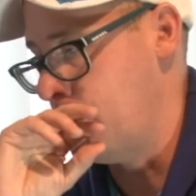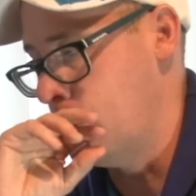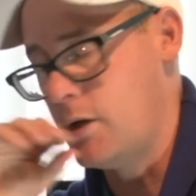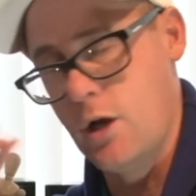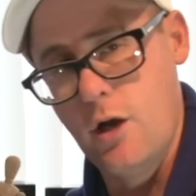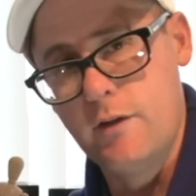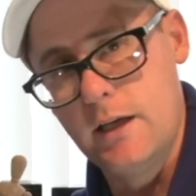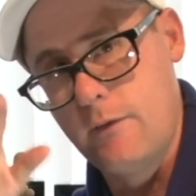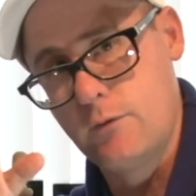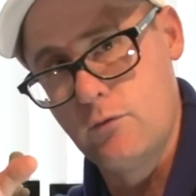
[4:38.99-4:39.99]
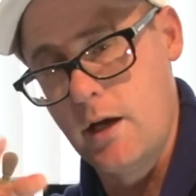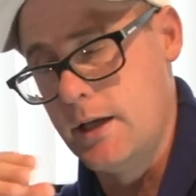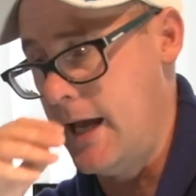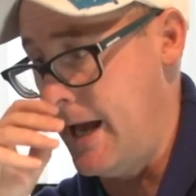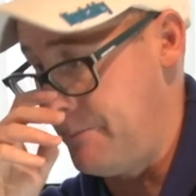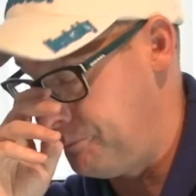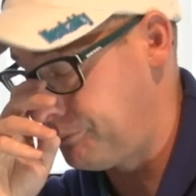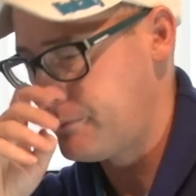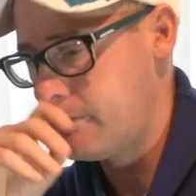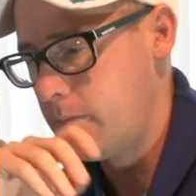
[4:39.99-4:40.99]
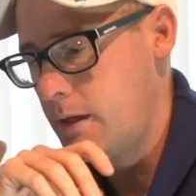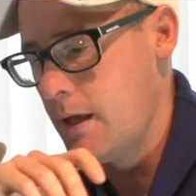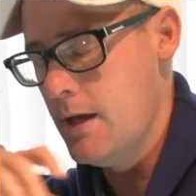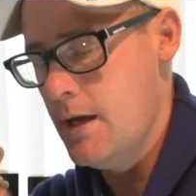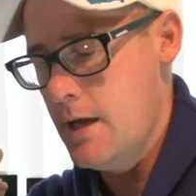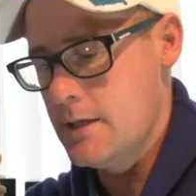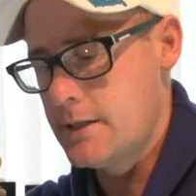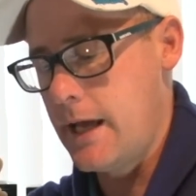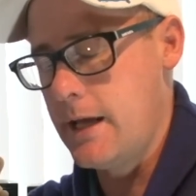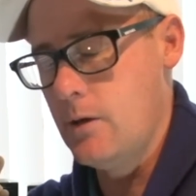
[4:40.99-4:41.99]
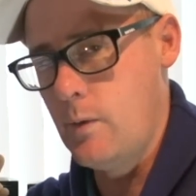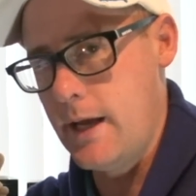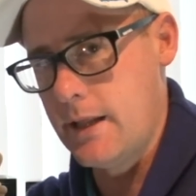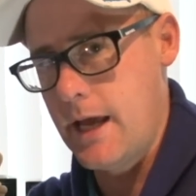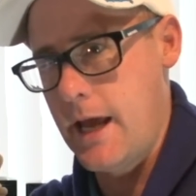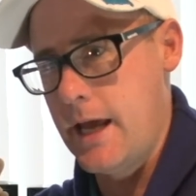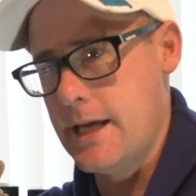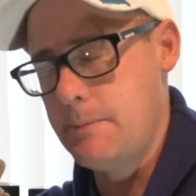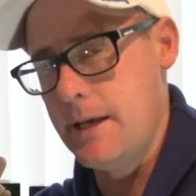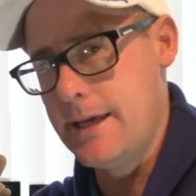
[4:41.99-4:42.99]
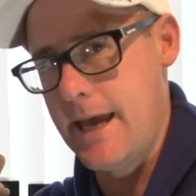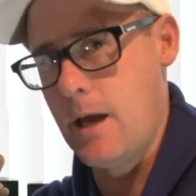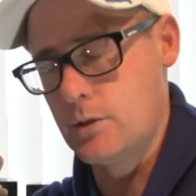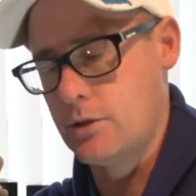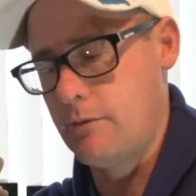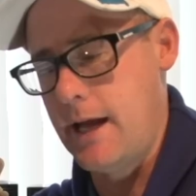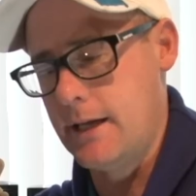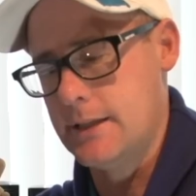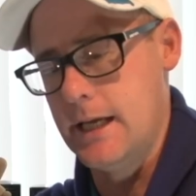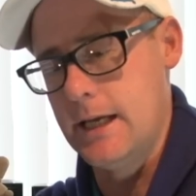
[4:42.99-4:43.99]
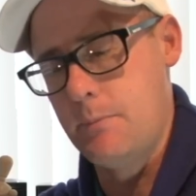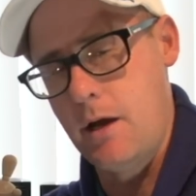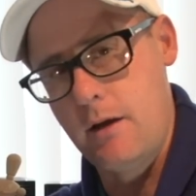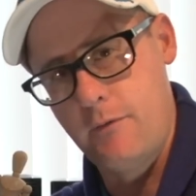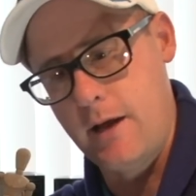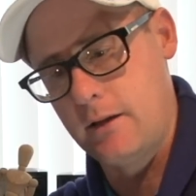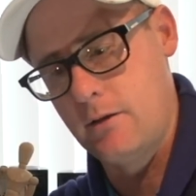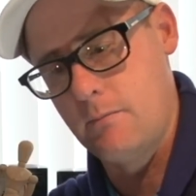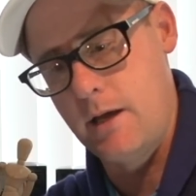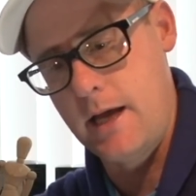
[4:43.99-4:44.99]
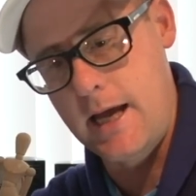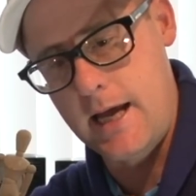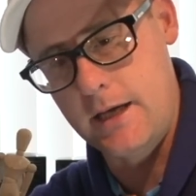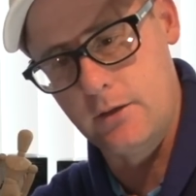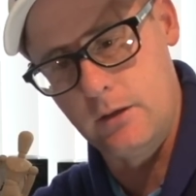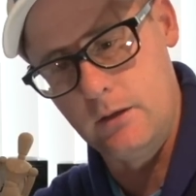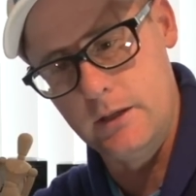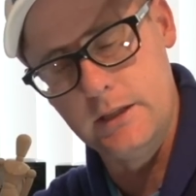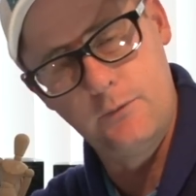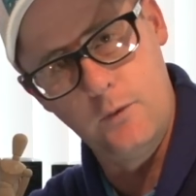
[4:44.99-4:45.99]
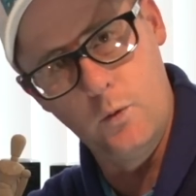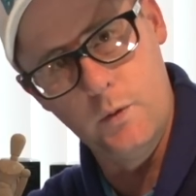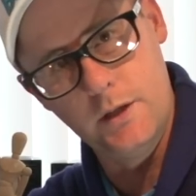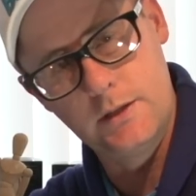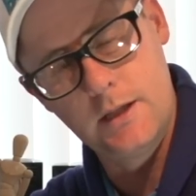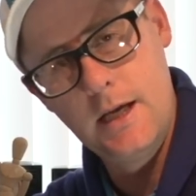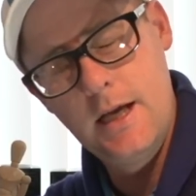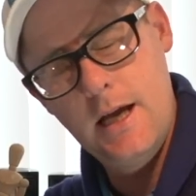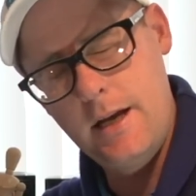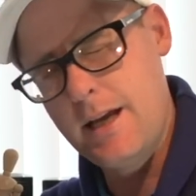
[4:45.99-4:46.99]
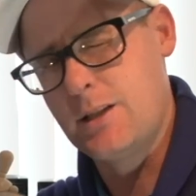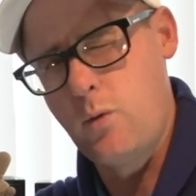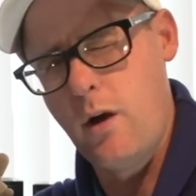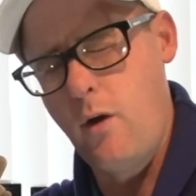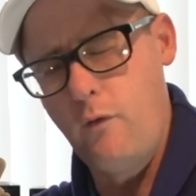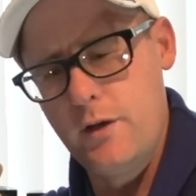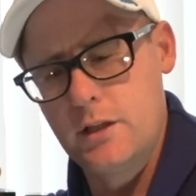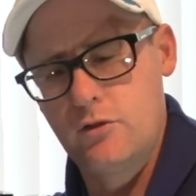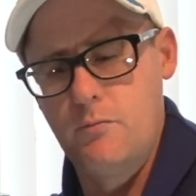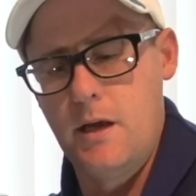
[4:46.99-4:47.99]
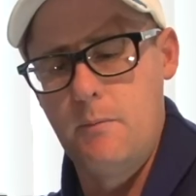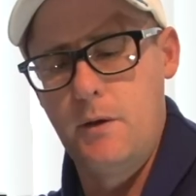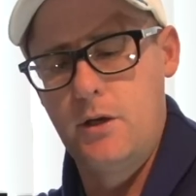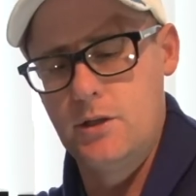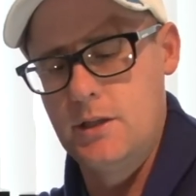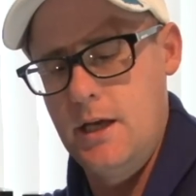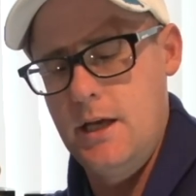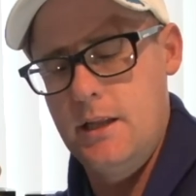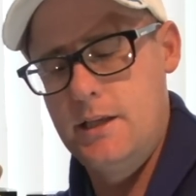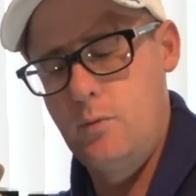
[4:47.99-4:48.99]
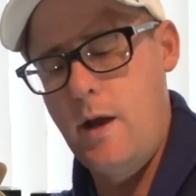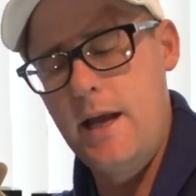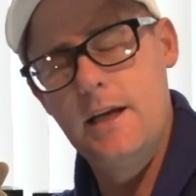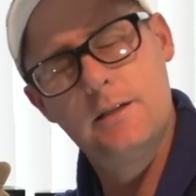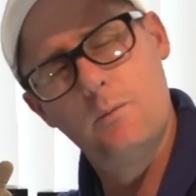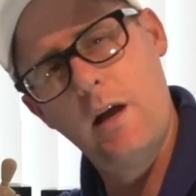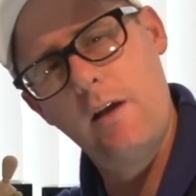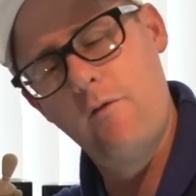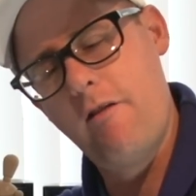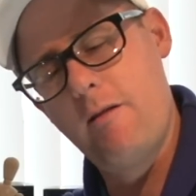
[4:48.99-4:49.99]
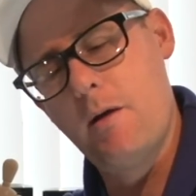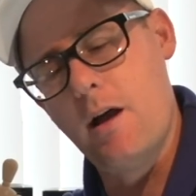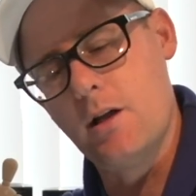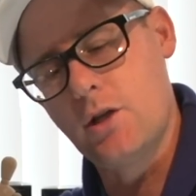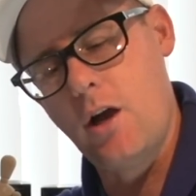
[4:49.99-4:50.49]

Ball curving left to right in the air. So that heel weight there is being counteracted by the fact that my handle is forwards. And that's quite obvious for me because this weight doesn't weigh very much.